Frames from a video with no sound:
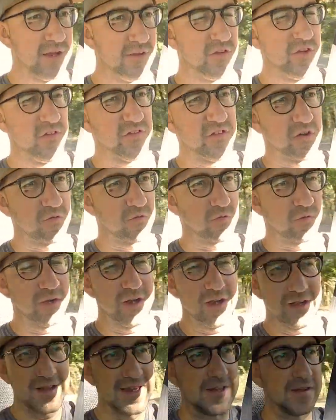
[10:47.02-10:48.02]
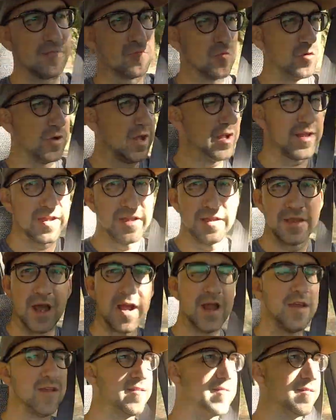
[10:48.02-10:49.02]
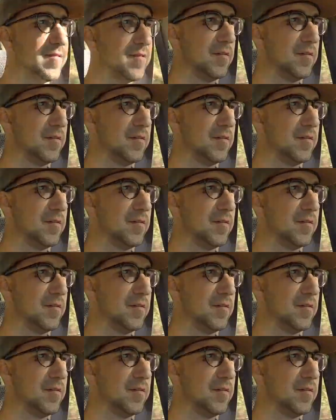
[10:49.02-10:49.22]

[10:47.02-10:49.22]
just a really, really nice